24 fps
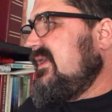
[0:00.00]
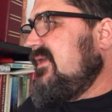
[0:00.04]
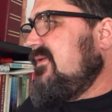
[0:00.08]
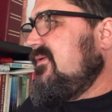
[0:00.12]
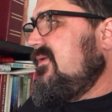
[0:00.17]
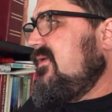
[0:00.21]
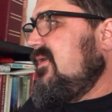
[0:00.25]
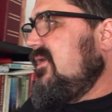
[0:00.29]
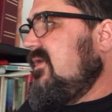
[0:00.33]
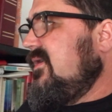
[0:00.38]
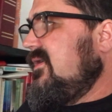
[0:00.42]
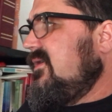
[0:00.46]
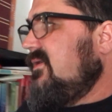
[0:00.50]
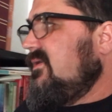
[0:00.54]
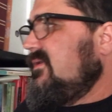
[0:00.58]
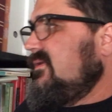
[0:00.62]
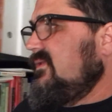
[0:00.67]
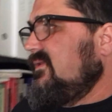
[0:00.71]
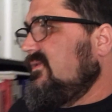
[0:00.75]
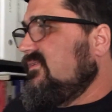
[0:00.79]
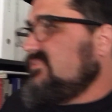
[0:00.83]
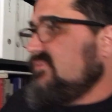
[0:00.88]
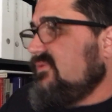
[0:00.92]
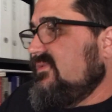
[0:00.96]
so
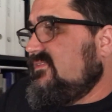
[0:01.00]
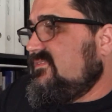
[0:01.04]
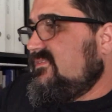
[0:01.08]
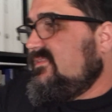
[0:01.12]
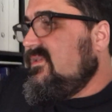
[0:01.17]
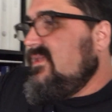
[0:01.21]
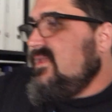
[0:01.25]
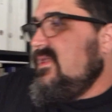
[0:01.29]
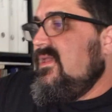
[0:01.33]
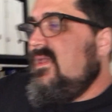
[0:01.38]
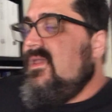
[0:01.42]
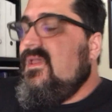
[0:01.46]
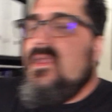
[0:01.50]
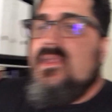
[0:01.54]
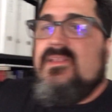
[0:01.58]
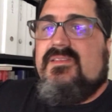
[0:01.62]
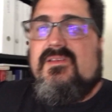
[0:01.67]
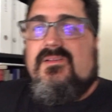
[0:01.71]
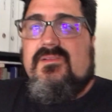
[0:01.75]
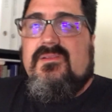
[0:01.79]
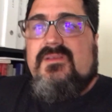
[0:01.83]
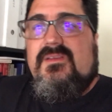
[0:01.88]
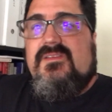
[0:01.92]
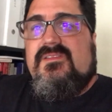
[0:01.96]

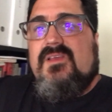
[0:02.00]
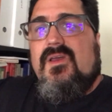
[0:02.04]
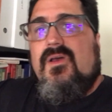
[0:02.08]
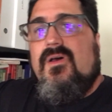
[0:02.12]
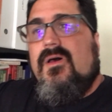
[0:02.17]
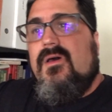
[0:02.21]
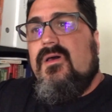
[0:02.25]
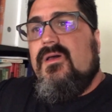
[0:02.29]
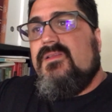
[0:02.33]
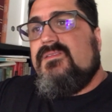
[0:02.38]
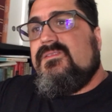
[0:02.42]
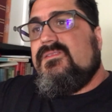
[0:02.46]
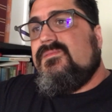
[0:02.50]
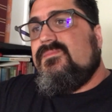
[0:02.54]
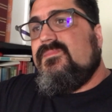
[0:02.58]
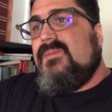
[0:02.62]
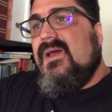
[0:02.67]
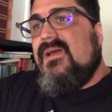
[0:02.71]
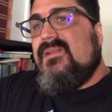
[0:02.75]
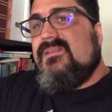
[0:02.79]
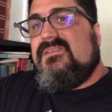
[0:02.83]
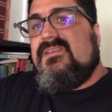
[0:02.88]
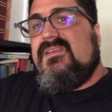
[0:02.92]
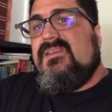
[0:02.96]
it's
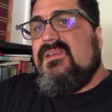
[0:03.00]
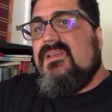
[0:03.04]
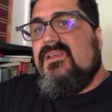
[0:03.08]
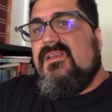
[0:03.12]
about